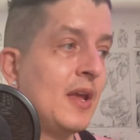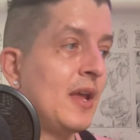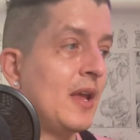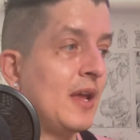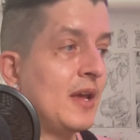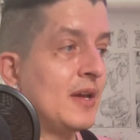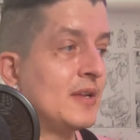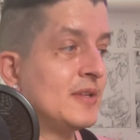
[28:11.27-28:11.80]

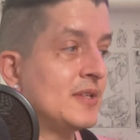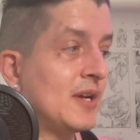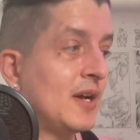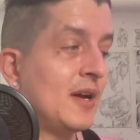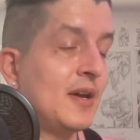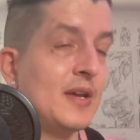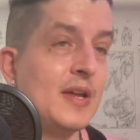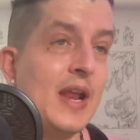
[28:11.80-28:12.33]
and
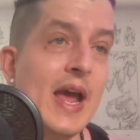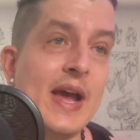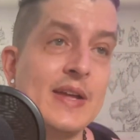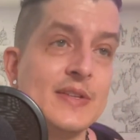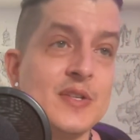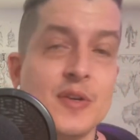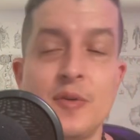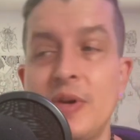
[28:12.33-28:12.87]
it
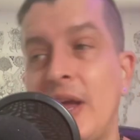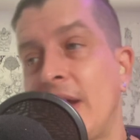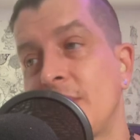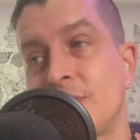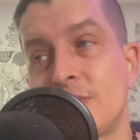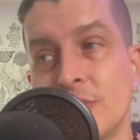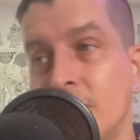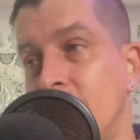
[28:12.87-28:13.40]
adds, an
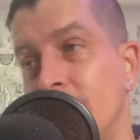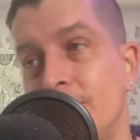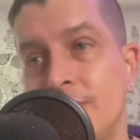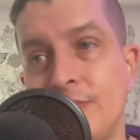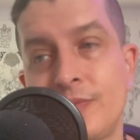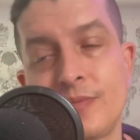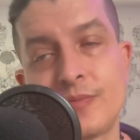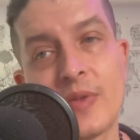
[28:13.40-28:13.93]
extra
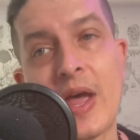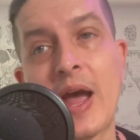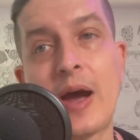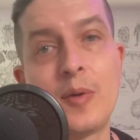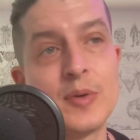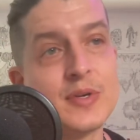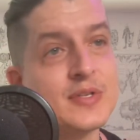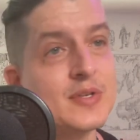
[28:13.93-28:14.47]

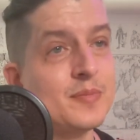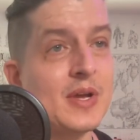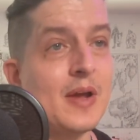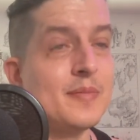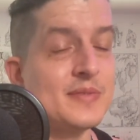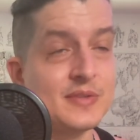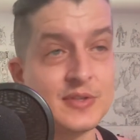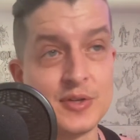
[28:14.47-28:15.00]
hour,
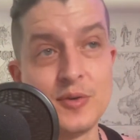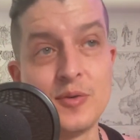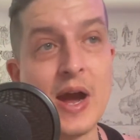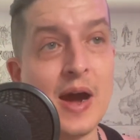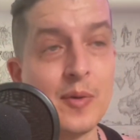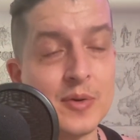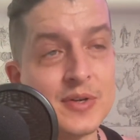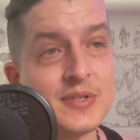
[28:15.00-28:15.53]
sometimes 2
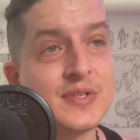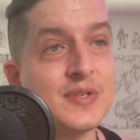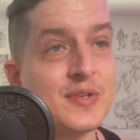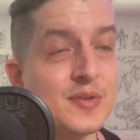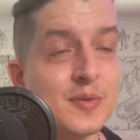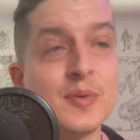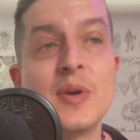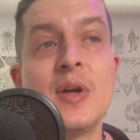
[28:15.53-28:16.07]
hours
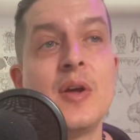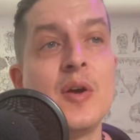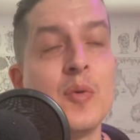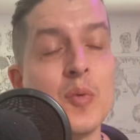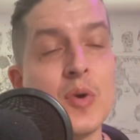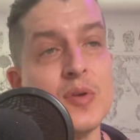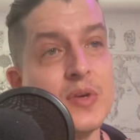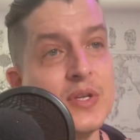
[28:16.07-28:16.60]
to
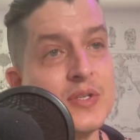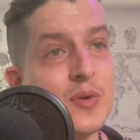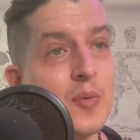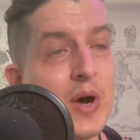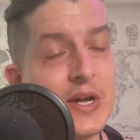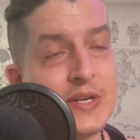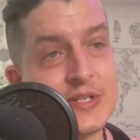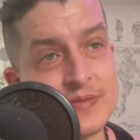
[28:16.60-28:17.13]
what you get to
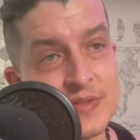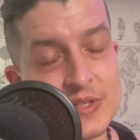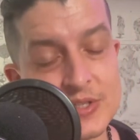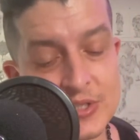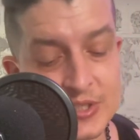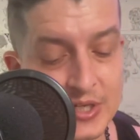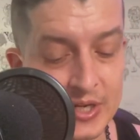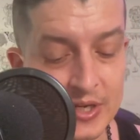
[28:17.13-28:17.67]
watch of this
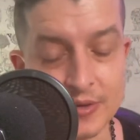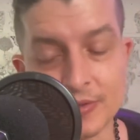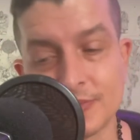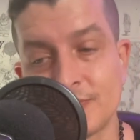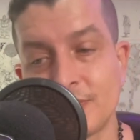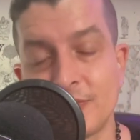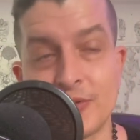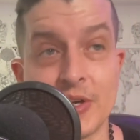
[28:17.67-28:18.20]
channel
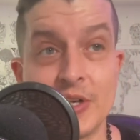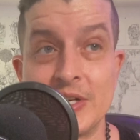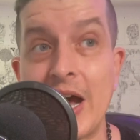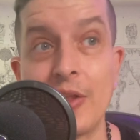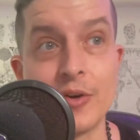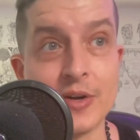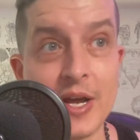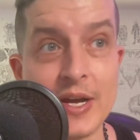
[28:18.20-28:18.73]
for
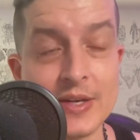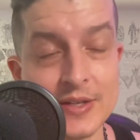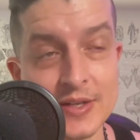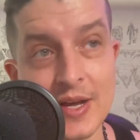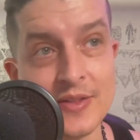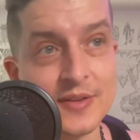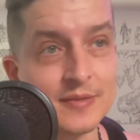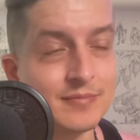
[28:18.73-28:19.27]
$1.90.
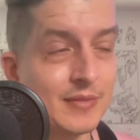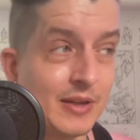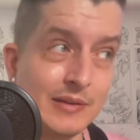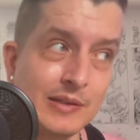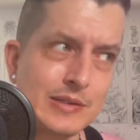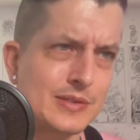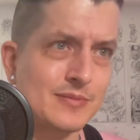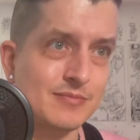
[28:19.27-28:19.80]
I think
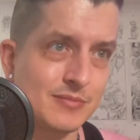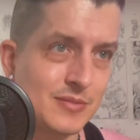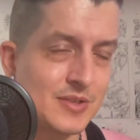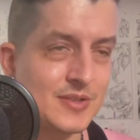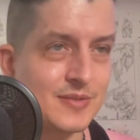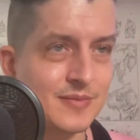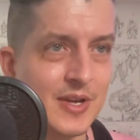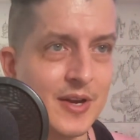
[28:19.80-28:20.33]

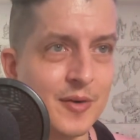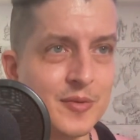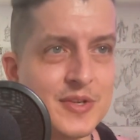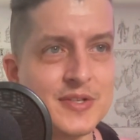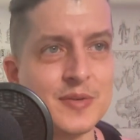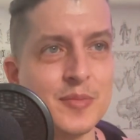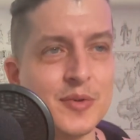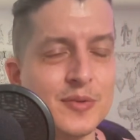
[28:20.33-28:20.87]
it's kind of
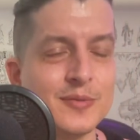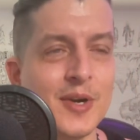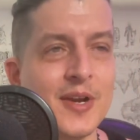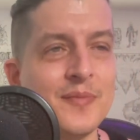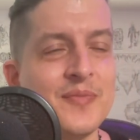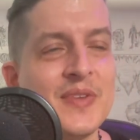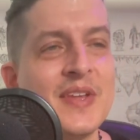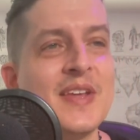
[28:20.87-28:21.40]
reasonable,
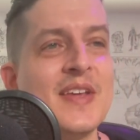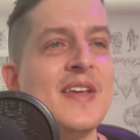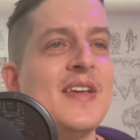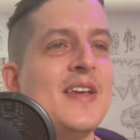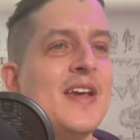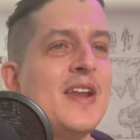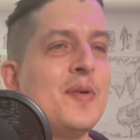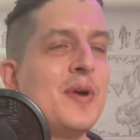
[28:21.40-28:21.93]
right?
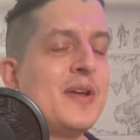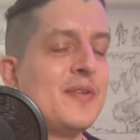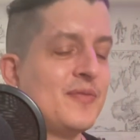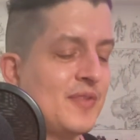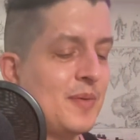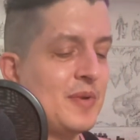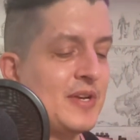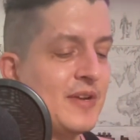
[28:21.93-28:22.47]
Anyway,
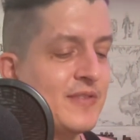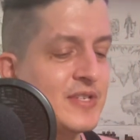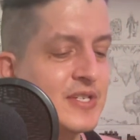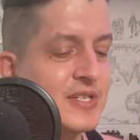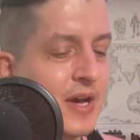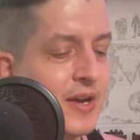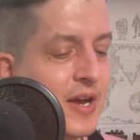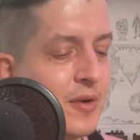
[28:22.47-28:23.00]
let me give a
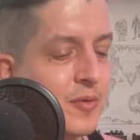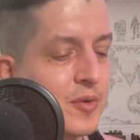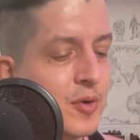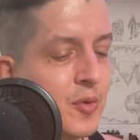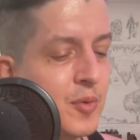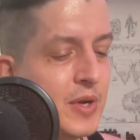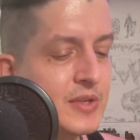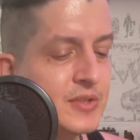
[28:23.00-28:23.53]
shout out real
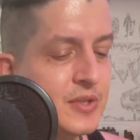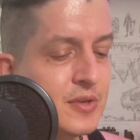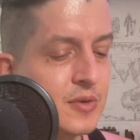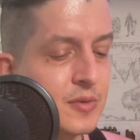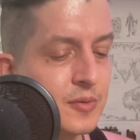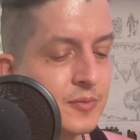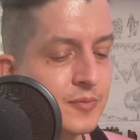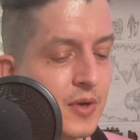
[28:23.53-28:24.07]
quick
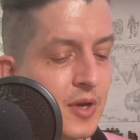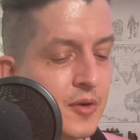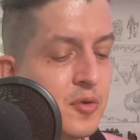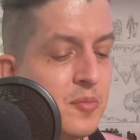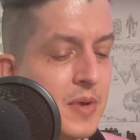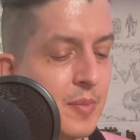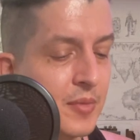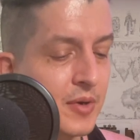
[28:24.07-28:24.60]
to a new
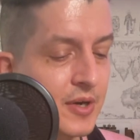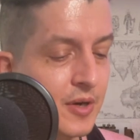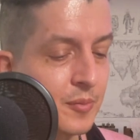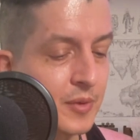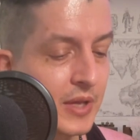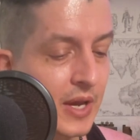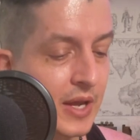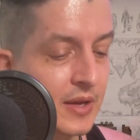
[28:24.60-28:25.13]
member here.
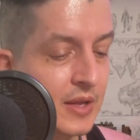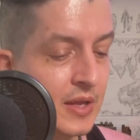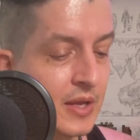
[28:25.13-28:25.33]
We got